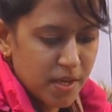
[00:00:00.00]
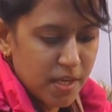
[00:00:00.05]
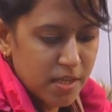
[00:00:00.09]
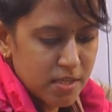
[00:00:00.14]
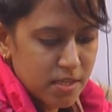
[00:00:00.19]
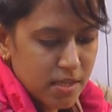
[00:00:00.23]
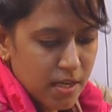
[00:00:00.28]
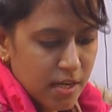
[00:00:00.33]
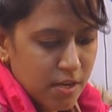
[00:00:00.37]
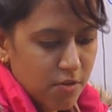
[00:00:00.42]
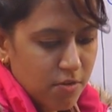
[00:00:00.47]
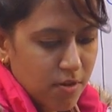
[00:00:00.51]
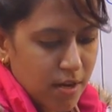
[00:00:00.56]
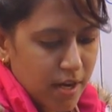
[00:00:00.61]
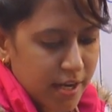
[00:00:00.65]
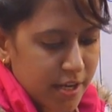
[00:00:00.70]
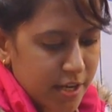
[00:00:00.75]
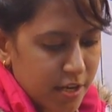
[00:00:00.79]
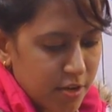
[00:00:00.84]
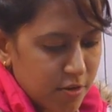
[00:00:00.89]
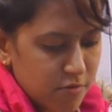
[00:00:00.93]
In
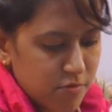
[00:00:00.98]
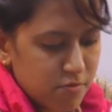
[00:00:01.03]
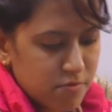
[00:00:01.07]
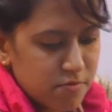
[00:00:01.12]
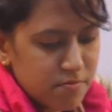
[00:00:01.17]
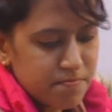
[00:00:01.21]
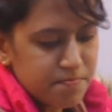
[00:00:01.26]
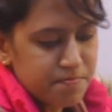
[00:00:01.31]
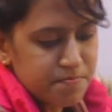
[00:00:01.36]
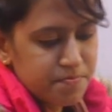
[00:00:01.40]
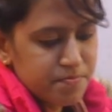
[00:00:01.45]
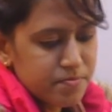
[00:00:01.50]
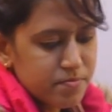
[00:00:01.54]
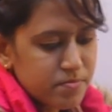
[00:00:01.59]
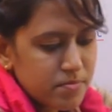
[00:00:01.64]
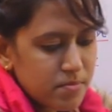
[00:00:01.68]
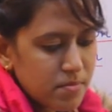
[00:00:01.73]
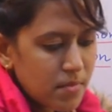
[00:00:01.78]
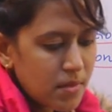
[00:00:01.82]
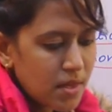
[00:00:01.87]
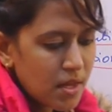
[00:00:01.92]
circular queue,
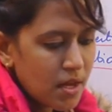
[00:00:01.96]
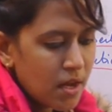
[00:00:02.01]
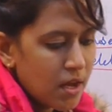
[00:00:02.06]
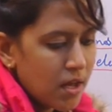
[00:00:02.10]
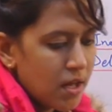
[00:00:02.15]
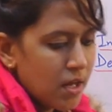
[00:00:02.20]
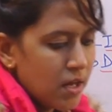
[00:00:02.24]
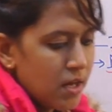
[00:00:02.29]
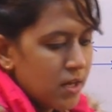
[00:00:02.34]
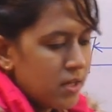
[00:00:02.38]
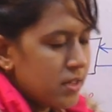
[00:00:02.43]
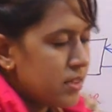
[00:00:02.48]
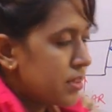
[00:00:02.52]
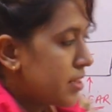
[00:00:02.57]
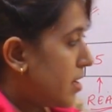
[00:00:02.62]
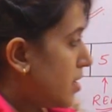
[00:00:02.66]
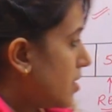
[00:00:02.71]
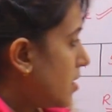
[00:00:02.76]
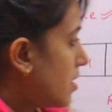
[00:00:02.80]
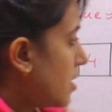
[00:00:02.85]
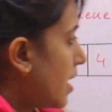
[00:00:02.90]

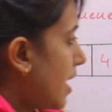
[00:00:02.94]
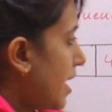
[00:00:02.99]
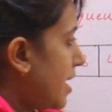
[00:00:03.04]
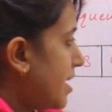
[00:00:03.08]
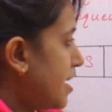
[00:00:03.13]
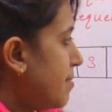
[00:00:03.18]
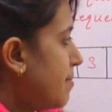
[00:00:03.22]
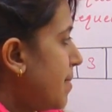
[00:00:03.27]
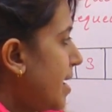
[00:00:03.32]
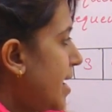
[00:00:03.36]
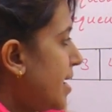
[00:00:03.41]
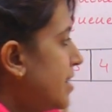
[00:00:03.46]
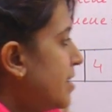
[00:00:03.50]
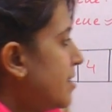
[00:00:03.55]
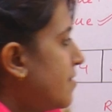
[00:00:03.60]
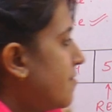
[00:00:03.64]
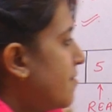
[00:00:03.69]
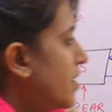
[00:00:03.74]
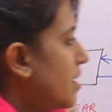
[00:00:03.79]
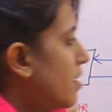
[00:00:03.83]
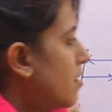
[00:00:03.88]
the
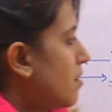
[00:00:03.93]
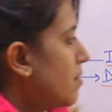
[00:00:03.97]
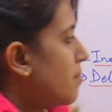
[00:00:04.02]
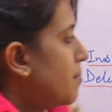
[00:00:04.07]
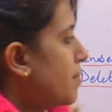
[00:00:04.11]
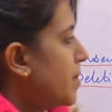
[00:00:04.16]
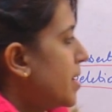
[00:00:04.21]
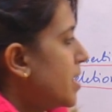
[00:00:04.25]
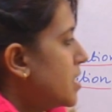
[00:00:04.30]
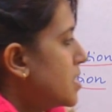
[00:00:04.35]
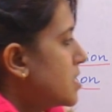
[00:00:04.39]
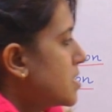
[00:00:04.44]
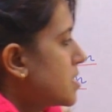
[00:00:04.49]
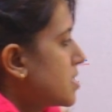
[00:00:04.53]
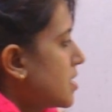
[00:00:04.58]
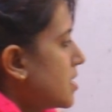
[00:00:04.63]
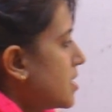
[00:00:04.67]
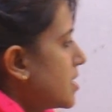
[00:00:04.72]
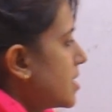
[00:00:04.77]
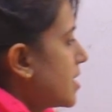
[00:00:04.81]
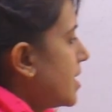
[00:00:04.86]
element will be
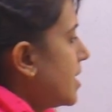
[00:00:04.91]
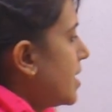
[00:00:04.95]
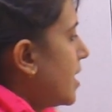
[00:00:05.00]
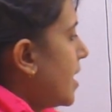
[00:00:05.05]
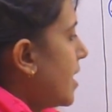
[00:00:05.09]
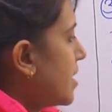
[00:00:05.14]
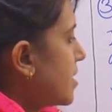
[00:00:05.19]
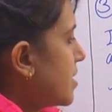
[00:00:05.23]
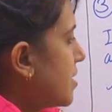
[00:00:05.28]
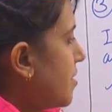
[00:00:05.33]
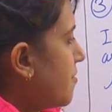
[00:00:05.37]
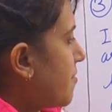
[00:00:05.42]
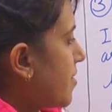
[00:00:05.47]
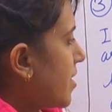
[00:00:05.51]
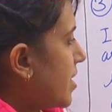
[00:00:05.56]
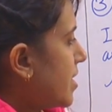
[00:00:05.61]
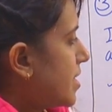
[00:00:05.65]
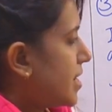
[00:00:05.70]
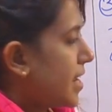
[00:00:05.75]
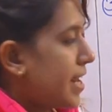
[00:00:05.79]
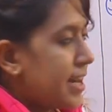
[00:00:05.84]
inserted at the
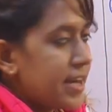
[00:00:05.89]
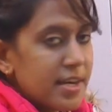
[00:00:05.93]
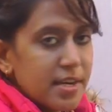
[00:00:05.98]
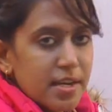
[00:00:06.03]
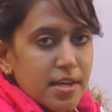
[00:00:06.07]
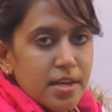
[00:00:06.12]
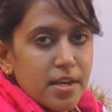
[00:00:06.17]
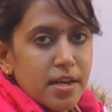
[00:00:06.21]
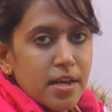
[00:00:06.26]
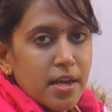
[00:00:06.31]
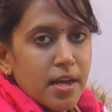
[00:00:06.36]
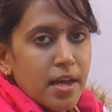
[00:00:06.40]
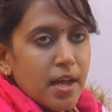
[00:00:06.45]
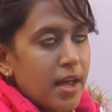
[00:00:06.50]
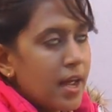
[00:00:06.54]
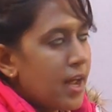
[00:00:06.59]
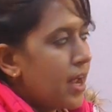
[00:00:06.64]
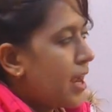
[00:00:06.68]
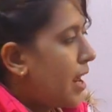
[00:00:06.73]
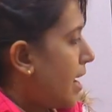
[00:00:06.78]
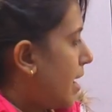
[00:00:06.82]
front end
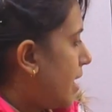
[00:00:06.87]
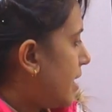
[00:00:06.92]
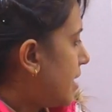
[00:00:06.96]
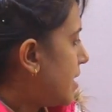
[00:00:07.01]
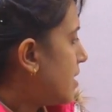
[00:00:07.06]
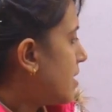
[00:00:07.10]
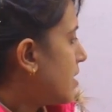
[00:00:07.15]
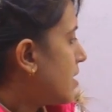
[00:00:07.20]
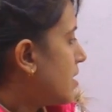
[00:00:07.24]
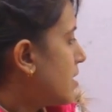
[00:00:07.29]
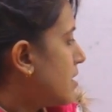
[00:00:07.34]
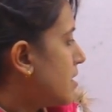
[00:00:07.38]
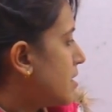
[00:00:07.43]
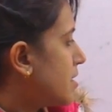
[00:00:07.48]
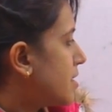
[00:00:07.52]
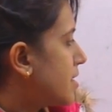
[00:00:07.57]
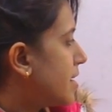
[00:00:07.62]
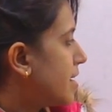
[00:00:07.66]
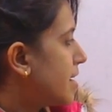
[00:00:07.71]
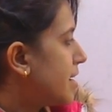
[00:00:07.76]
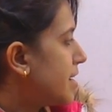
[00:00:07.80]
and
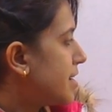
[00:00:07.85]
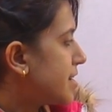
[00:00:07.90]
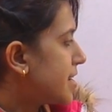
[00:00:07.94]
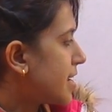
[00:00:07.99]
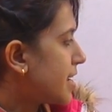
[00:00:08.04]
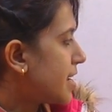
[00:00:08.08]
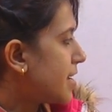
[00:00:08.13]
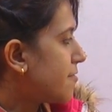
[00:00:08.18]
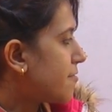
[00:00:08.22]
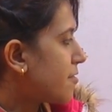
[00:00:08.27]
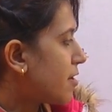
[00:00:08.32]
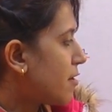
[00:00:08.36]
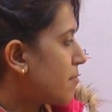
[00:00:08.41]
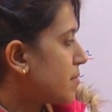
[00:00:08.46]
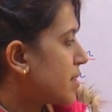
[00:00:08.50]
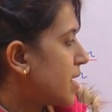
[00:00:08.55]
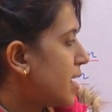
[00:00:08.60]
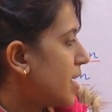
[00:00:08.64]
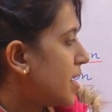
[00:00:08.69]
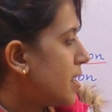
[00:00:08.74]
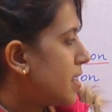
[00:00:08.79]
deleted
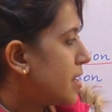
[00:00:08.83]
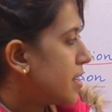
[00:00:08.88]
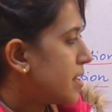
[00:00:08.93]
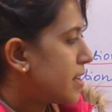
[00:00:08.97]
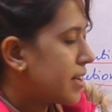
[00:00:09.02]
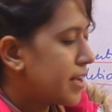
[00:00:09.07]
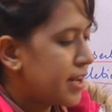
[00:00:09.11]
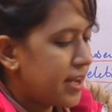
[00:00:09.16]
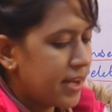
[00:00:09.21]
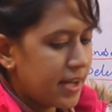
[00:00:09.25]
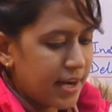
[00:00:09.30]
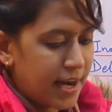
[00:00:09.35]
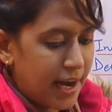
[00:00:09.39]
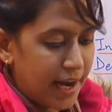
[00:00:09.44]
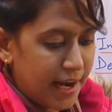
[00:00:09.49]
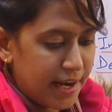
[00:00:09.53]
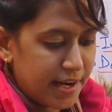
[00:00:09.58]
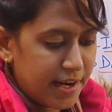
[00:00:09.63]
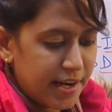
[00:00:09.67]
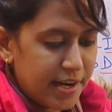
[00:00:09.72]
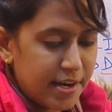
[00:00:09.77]
from the rear
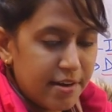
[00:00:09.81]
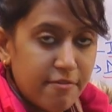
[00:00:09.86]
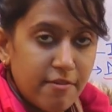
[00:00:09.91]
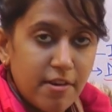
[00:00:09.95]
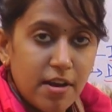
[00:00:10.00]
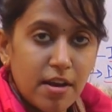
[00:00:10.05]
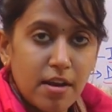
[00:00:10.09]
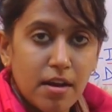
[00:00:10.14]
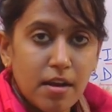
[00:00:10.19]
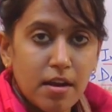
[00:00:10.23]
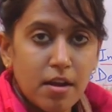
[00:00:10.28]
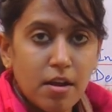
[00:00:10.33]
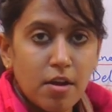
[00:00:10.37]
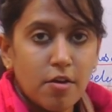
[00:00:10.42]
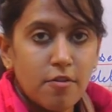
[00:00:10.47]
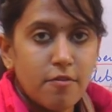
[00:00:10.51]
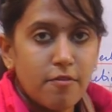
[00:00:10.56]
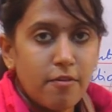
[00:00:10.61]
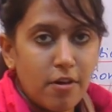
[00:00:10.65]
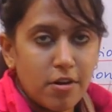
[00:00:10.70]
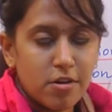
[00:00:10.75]
end. It will
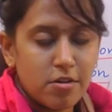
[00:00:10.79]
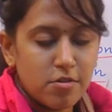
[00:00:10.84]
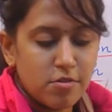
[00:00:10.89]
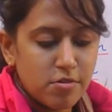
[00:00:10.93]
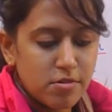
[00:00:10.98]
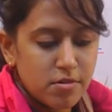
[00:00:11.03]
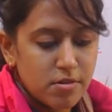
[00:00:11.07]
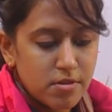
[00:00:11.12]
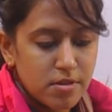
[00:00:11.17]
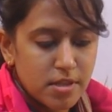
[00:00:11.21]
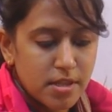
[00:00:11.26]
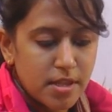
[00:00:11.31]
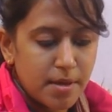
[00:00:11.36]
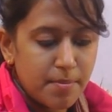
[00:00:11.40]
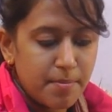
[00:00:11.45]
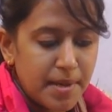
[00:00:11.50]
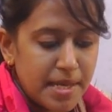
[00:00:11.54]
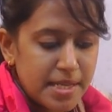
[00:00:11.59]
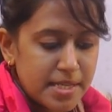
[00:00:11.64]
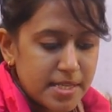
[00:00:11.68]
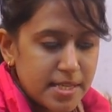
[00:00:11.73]
follow the
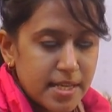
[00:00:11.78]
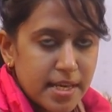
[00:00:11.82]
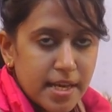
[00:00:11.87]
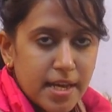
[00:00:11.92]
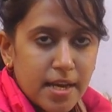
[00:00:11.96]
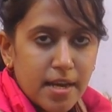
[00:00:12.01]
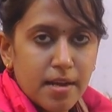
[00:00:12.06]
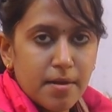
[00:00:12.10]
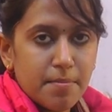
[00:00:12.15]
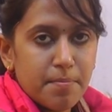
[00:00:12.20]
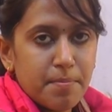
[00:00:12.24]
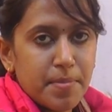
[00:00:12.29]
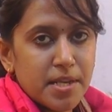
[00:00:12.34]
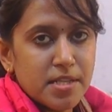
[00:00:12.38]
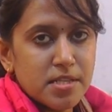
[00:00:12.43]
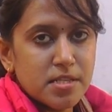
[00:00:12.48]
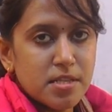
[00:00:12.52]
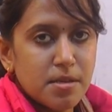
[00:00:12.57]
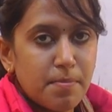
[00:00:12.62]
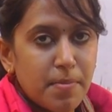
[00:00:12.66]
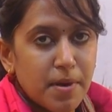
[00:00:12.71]
basic
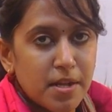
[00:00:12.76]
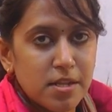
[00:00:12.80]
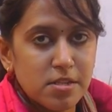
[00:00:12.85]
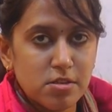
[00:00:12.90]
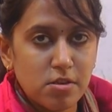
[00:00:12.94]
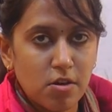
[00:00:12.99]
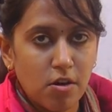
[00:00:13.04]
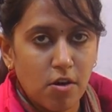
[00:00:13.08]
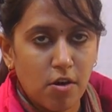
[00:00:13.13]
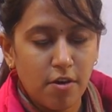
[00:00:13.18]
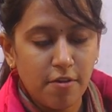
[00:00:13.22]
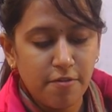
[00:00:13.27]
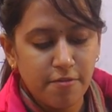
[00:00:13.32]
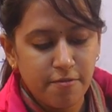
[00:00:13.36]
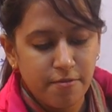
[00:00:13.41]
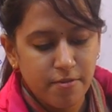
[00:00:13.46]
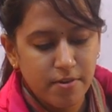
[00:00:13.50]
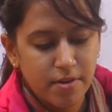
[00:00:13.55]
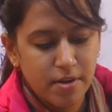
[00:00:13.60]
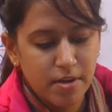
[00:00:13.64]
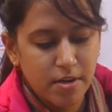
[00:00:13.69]
principles of
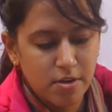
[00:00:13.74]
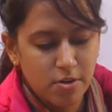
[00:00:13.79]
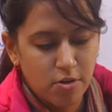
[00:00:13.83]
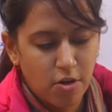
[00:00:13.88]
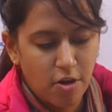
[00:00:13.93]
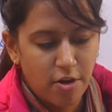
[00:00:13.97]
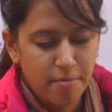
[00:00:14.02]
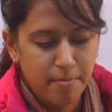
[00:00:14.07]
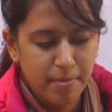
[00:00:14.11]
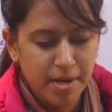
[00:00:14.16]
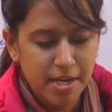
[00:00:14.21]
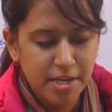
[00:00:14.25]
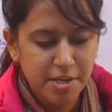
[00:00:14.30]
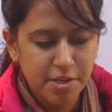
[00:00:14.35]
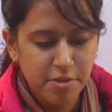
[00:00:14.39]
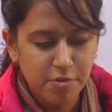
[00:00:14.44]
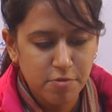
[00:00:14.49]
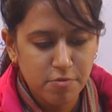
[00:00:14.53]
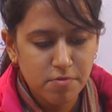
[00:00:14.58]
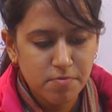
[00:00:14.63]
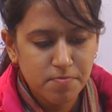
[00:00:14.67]
normal
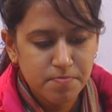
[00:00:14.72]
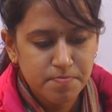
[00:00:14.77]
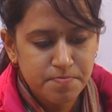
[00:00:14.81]
queue.